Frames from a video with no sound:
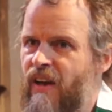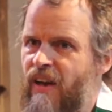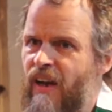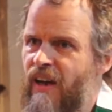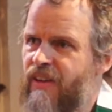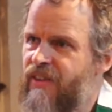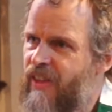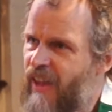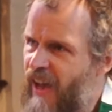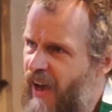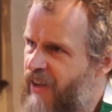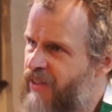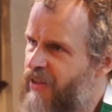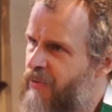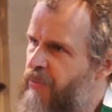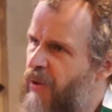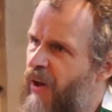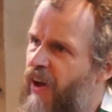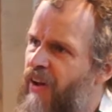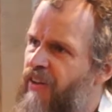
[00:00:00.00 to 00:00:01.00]
And there
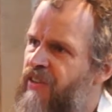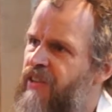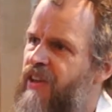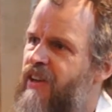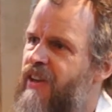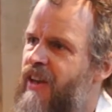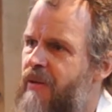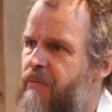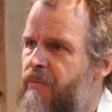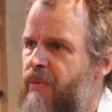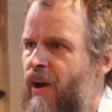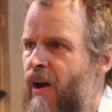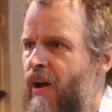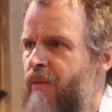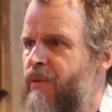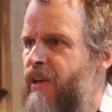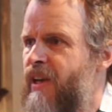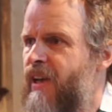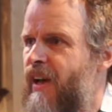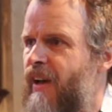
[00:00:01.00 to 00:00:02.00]
the Parthian Empire
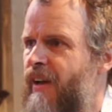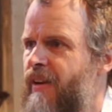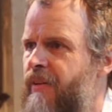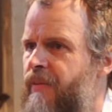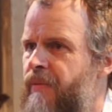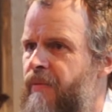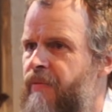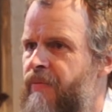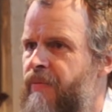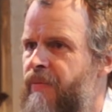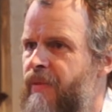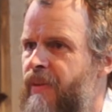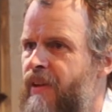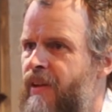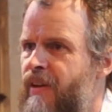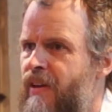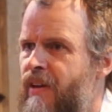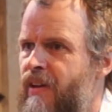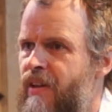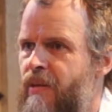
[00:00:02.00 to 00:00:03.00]
began.
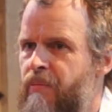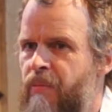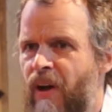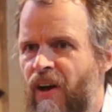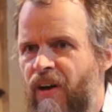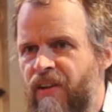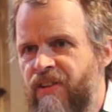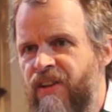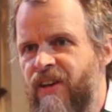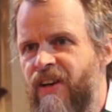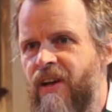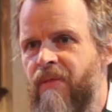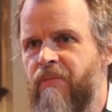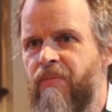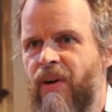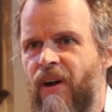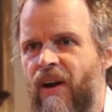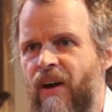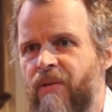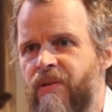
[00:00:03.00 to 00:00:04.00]
The Parthian
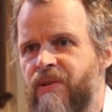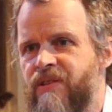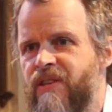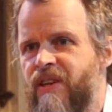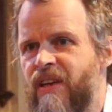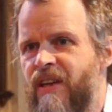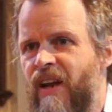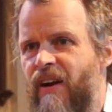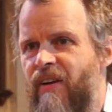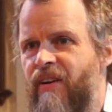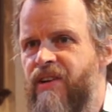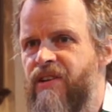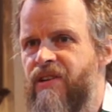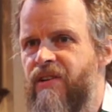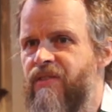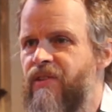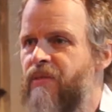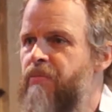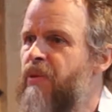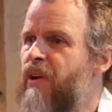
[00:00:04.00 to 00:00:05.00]
Empire was the inheritor of
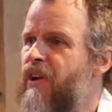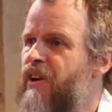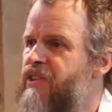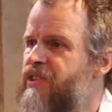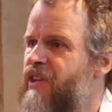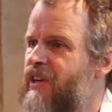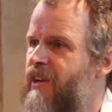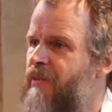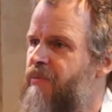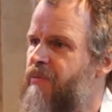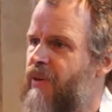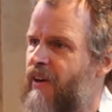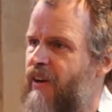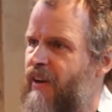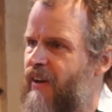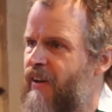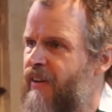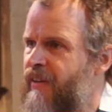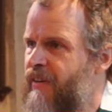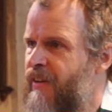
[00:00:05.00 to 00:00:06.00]
the Persian Empire.
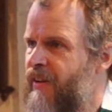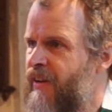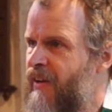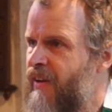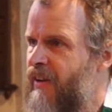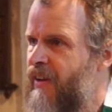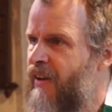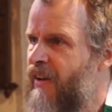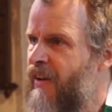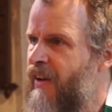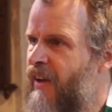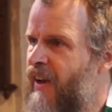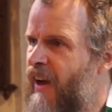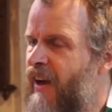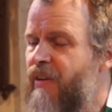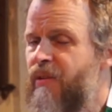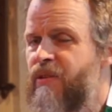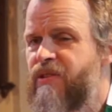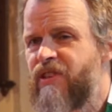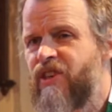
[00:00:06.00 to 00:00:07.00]
And
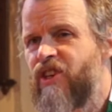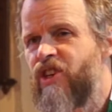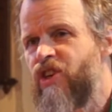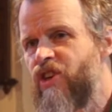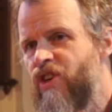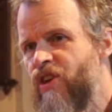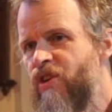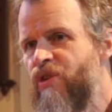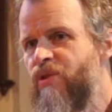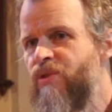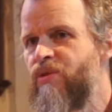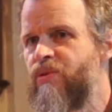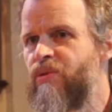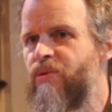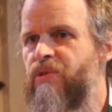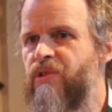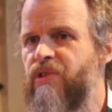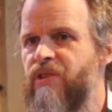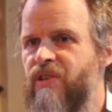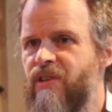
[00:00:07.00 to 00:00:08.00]
it was huge.
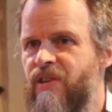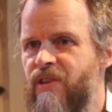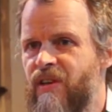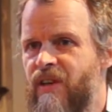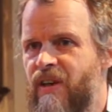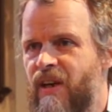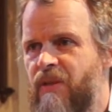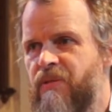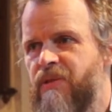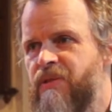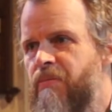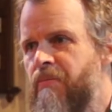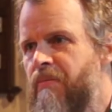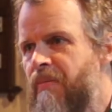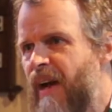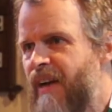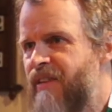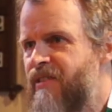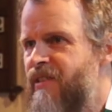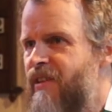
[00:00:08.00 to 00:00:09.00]
It was
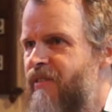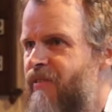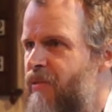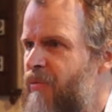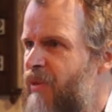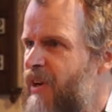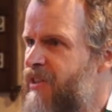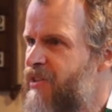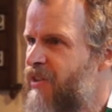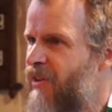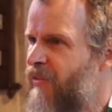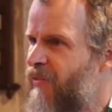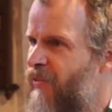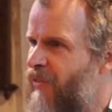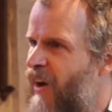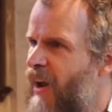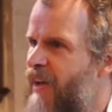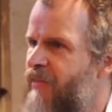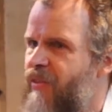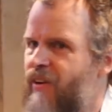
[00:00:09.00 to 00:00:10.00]
massive. It went on
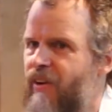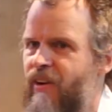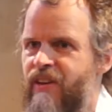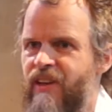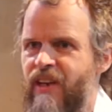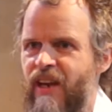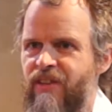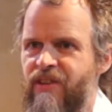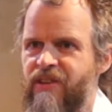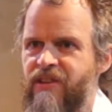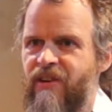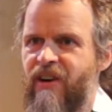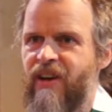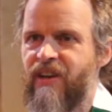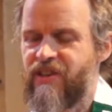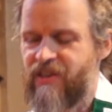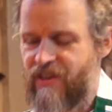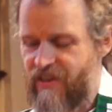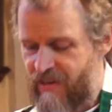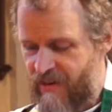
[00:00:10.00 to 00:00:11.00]
forever in the other
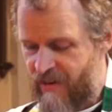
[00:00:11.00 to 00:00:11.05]
direction.